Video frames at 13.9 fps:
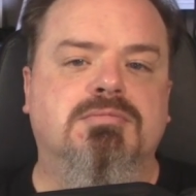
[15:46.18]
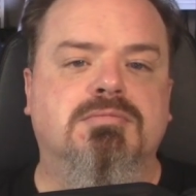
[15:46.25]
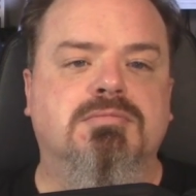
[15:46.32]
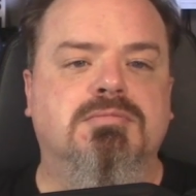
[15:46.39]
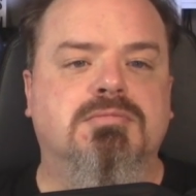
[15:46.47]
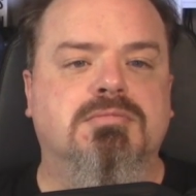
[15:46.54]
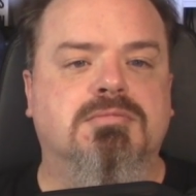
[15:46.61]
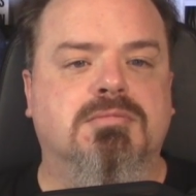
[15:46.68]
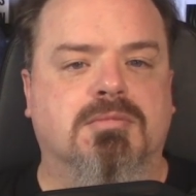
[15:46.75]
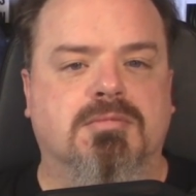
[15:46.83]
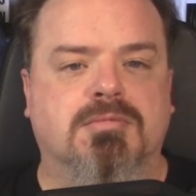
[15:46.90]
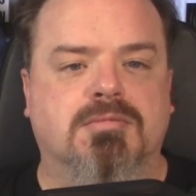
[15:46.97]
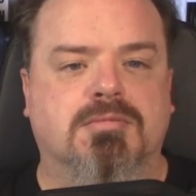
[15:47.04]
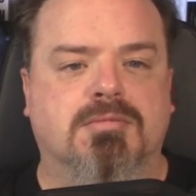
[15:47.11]

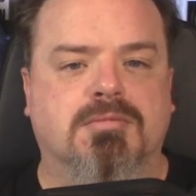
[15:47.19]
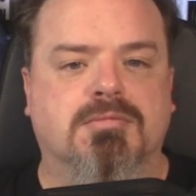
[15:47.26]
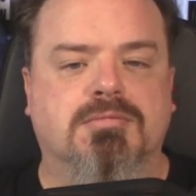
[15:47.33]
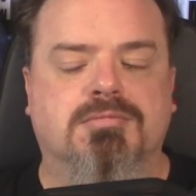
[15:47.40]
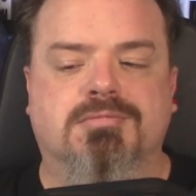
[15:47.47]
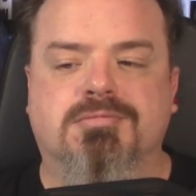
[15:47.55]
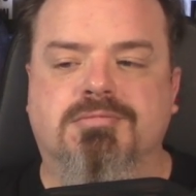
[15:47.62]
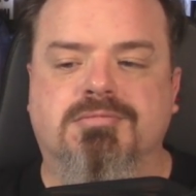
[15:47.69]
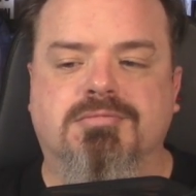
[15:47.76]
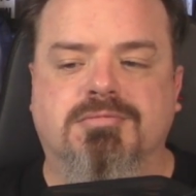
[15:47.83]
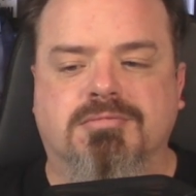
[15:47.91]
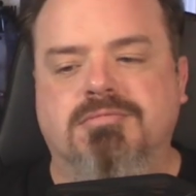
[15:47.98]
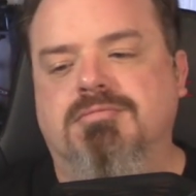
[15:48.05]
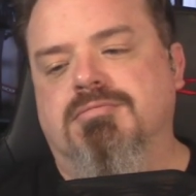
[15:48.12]

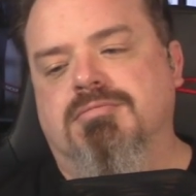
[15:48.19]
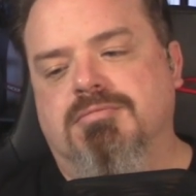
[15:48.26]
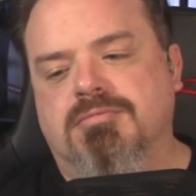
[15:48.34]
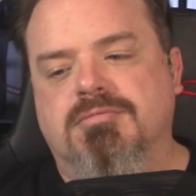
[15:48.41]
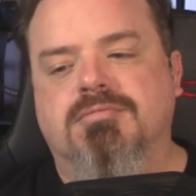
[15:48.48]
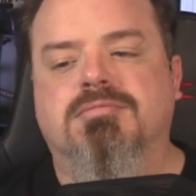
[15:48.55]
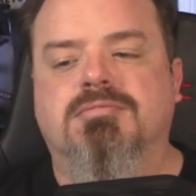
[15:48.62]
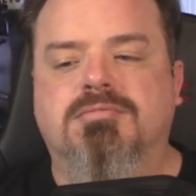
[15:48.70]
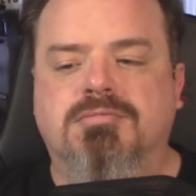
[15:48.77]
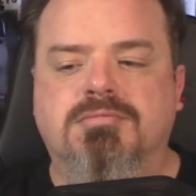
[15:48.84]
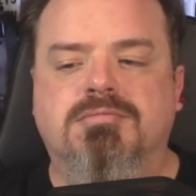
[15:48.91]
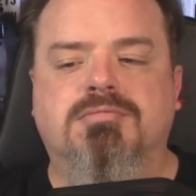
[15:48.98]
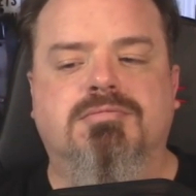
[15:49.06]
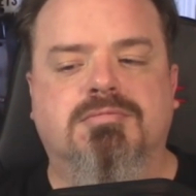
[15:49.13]

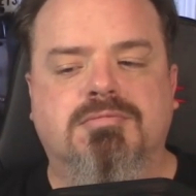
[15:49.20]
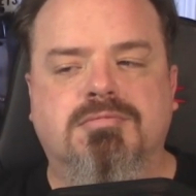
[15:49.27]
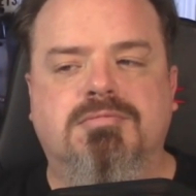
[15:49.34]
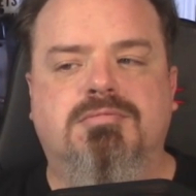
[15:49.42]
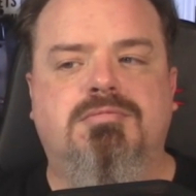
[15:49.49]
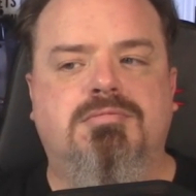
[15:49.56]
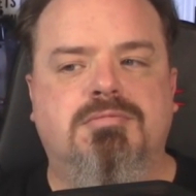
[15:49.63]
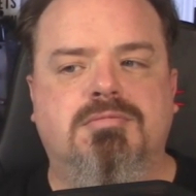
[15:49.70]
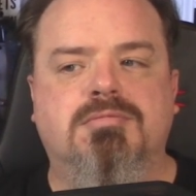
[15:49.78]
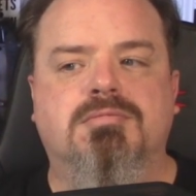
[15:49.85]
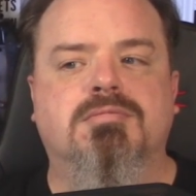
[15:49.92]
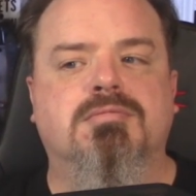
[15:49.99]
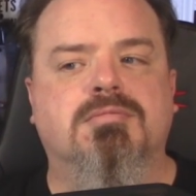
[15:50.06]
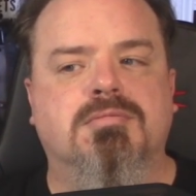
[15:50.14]

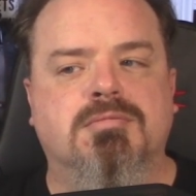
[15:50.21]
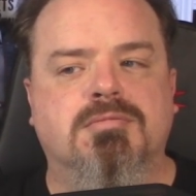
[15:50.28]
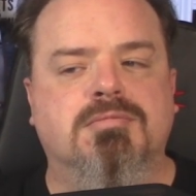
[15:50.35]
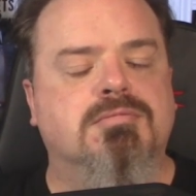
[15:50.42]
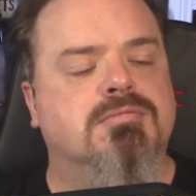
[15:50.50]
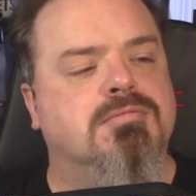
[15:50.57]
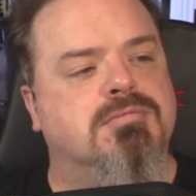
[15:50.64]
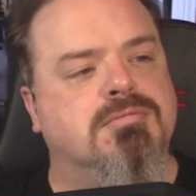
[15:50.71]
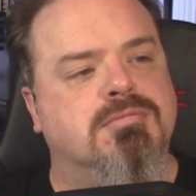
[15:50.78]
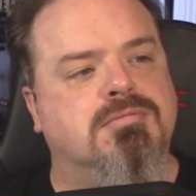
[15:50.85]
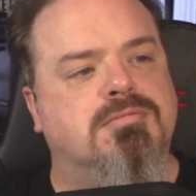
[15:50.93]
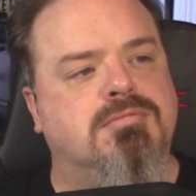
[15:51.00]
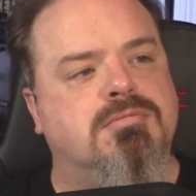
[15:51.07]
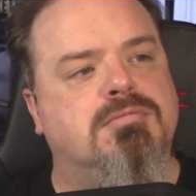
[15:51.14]

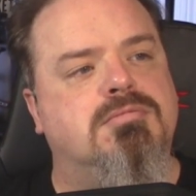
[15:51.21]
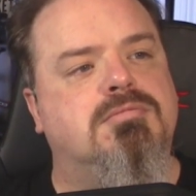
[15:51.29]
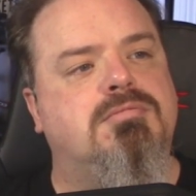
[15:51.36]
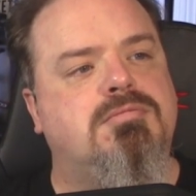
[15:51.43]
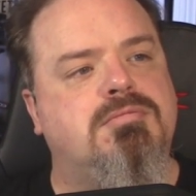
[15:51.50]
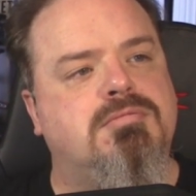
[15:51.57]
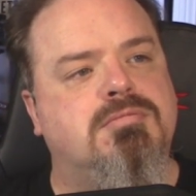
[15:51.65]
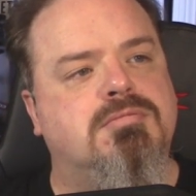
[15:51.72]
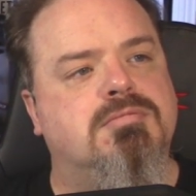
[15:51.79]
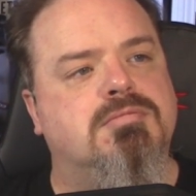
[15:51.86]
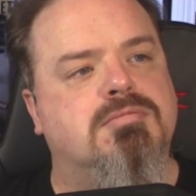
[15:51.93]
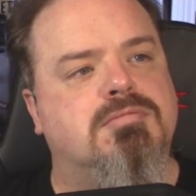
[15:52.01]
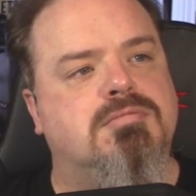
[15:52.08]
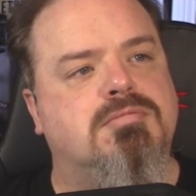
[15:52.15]

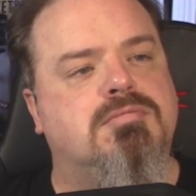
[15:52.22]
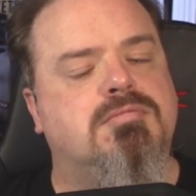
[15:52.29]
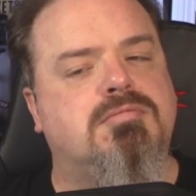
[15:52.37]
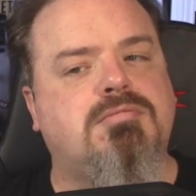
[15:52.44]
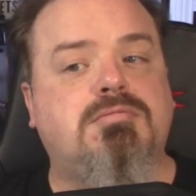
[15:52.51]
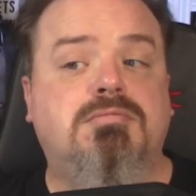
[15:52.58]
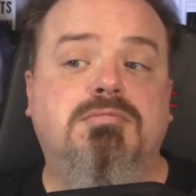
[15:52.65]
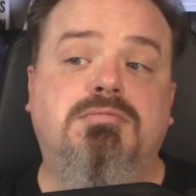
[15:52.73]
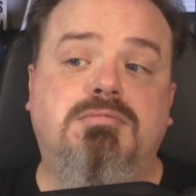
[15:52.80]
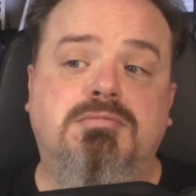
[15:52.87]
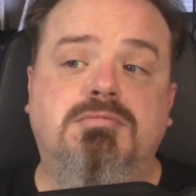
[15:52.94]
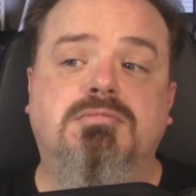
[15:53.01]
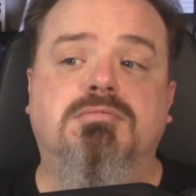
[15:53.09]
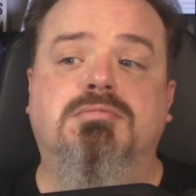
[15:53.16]

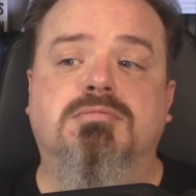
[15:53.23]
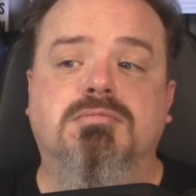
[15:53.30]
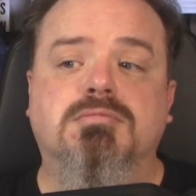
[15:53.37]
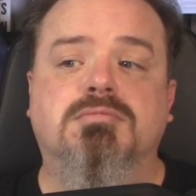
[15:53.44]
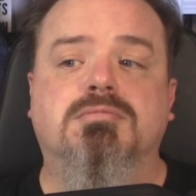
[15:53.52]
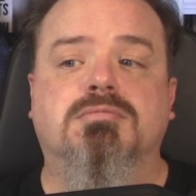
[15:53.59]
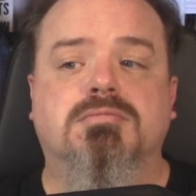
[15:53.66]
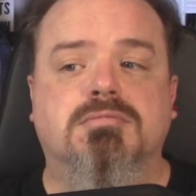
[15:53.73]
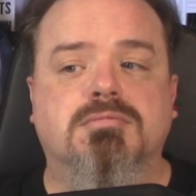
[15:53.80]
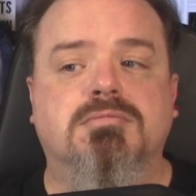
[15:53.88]
This person isn't speaking.